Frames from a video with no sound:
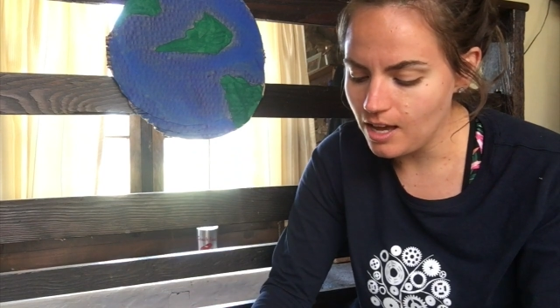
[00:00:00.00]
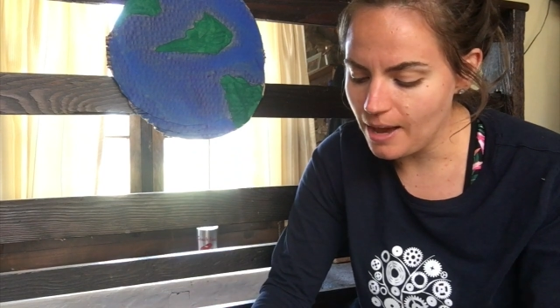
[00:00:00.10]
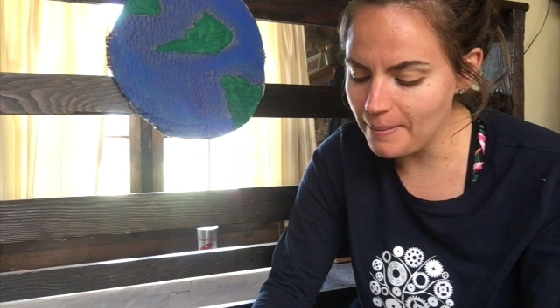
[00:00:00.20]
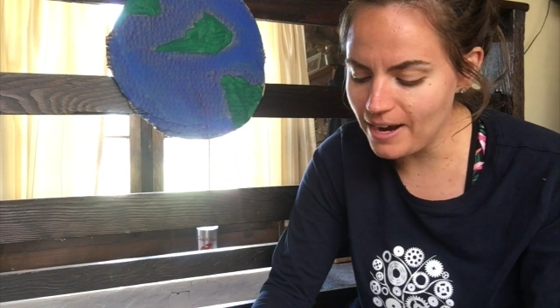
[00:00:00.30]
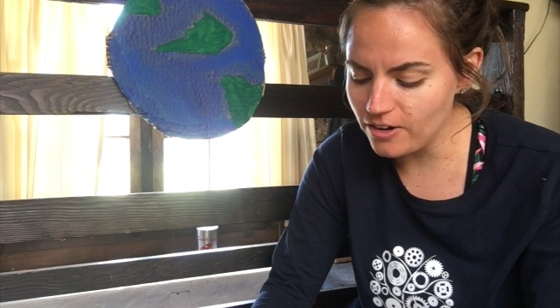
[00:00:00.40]

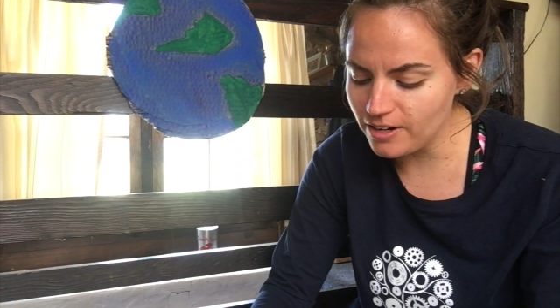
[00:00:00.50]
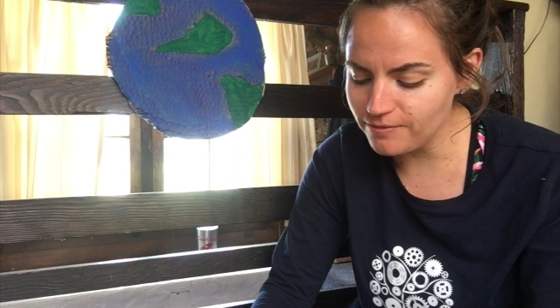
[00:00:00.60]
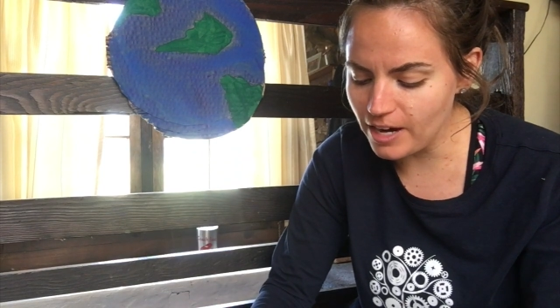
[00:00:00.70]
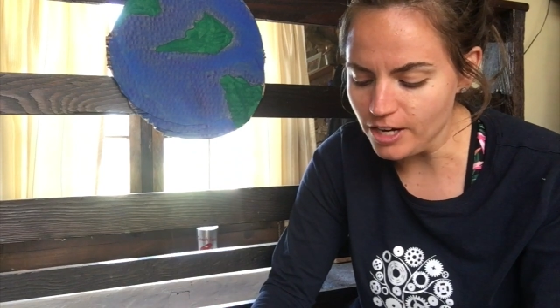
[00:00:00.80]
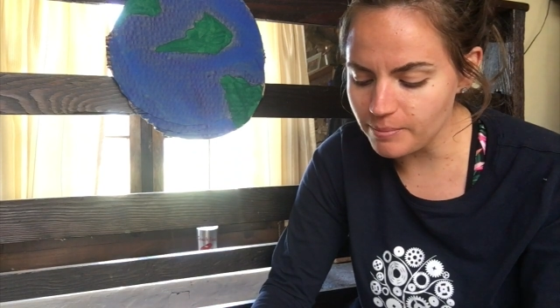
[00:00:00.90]
About our
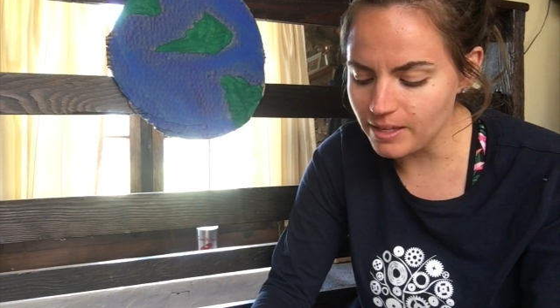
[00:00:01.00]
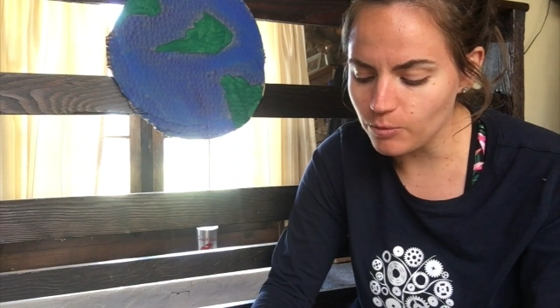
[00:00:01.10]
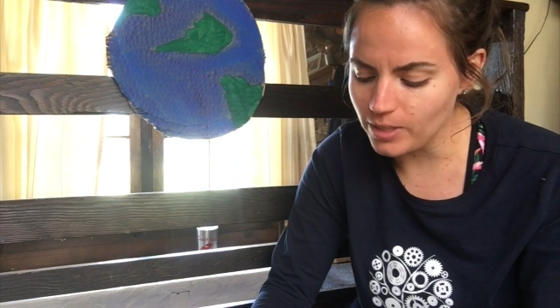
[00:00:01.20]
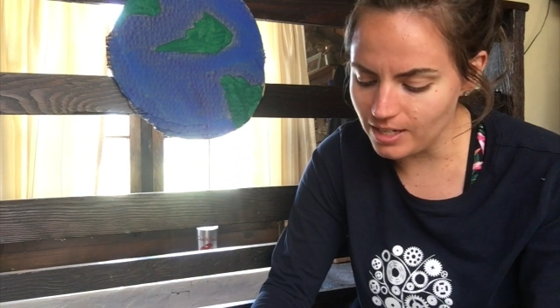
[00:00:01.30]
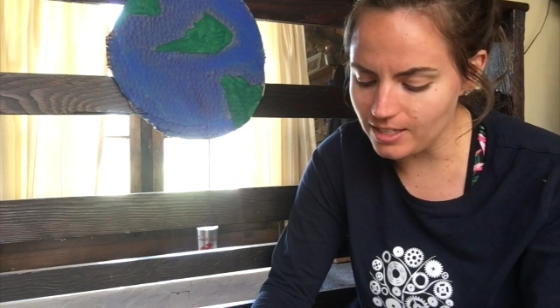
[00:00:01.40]
environment,
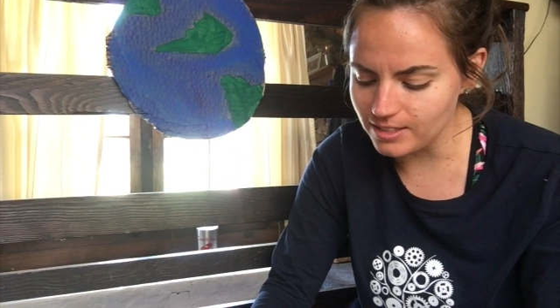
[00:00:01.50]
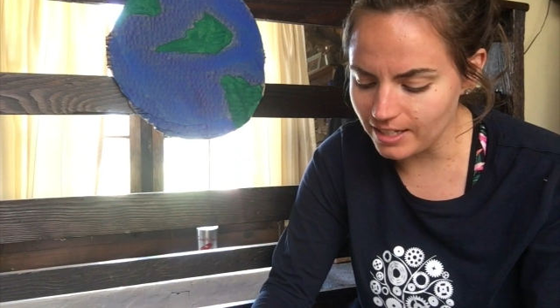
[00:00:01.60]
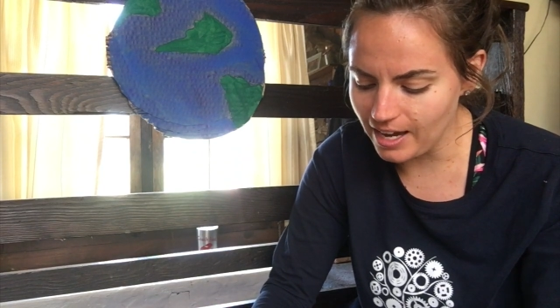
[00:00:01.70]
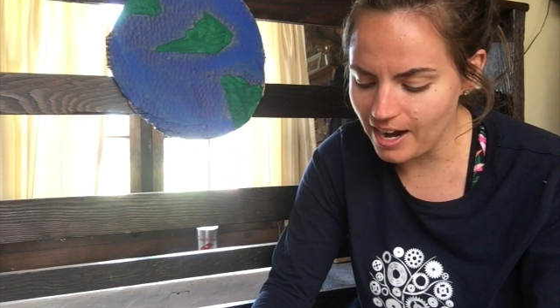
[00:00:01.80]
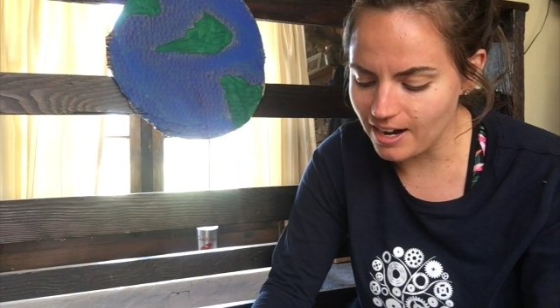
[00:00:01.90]
we need to
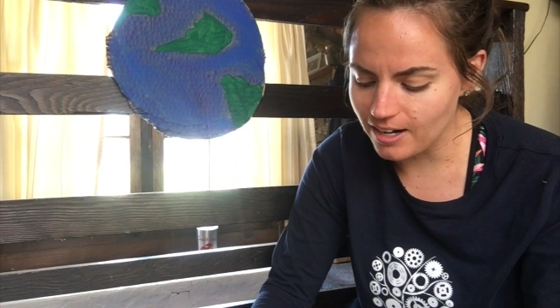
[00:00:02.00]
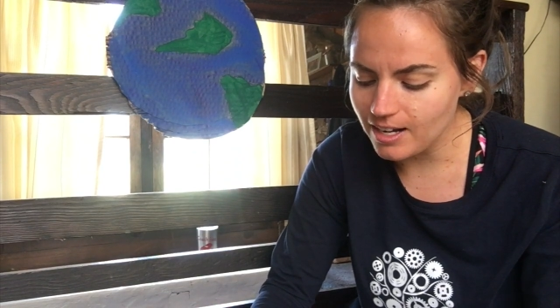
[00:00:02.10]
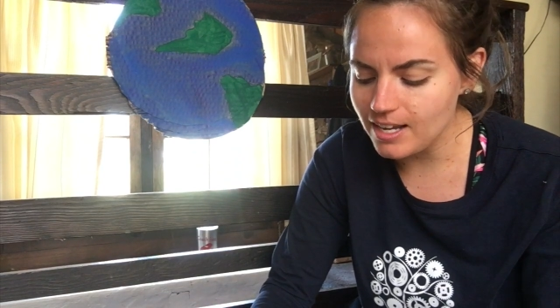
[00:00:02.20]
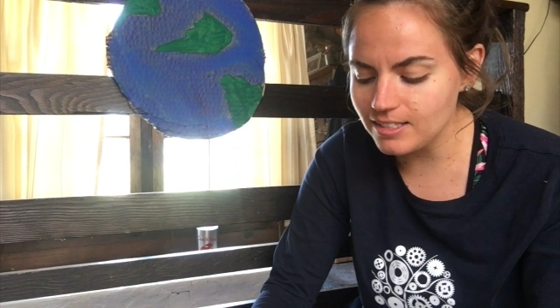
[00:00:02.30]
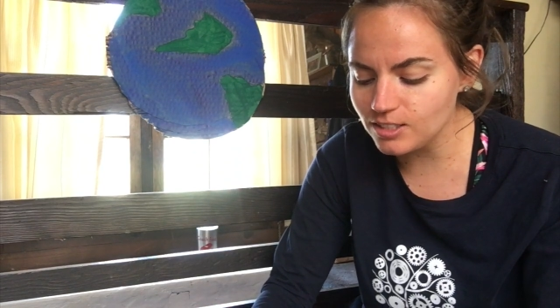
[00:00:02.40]
care.
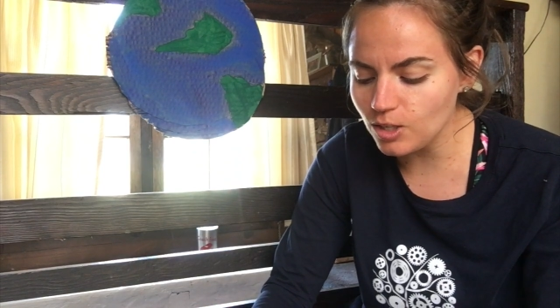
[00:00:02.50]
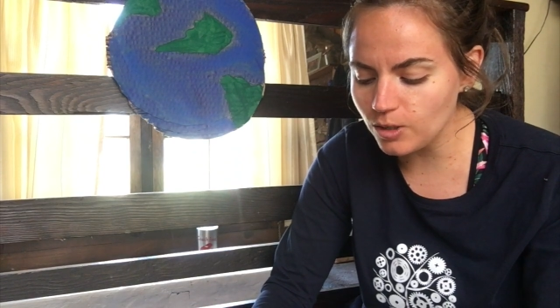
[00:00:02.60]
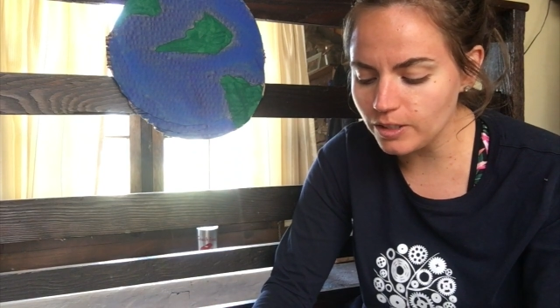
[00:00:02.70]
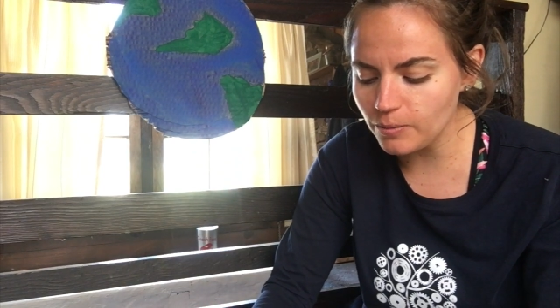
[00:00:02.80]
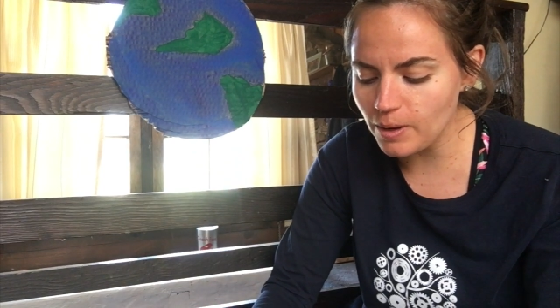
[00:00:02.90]
It's the
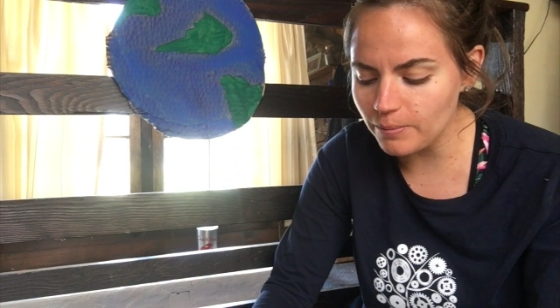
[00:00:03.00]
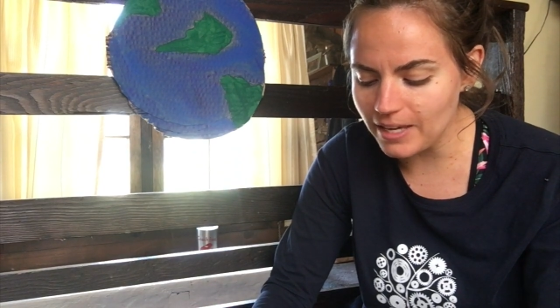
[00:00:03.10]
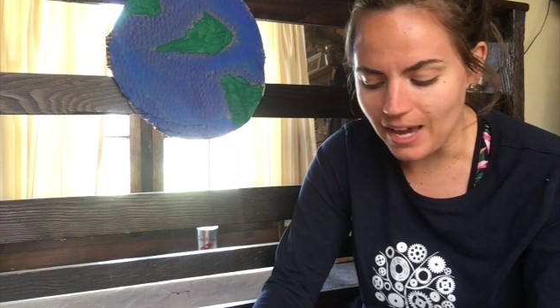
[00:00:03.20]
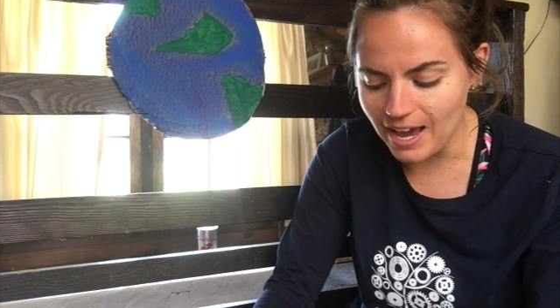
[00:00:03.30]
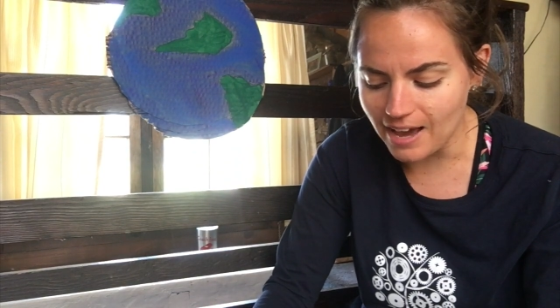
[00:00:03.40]
only one we
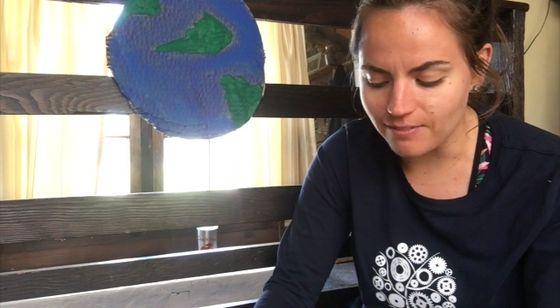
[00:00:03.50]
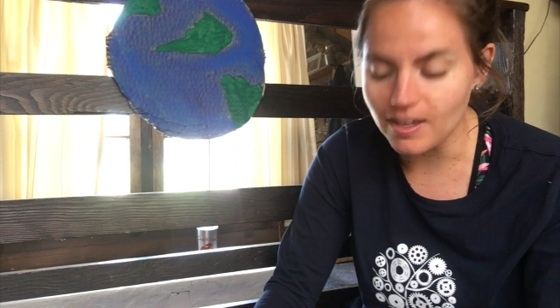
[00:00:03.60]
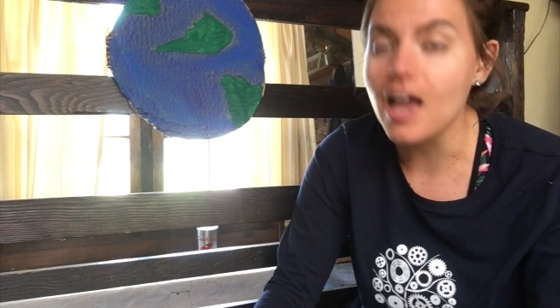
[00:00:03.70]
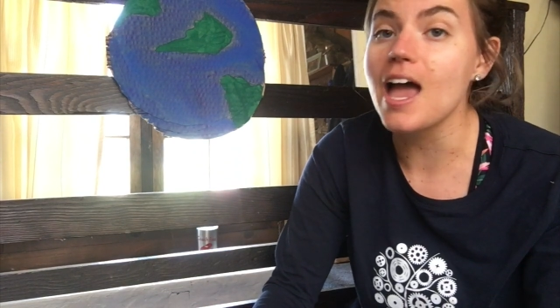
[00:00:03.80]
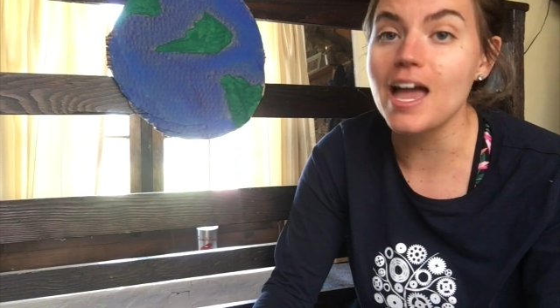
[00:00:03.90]
have,
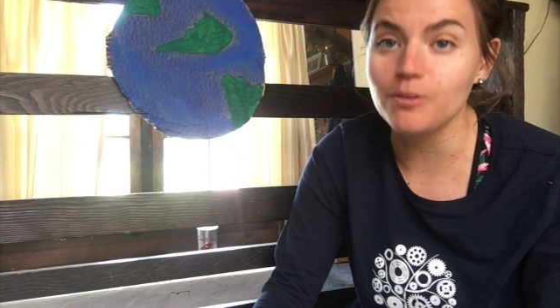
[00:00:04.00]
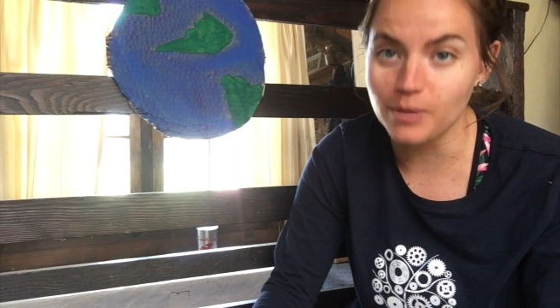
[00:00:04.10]
and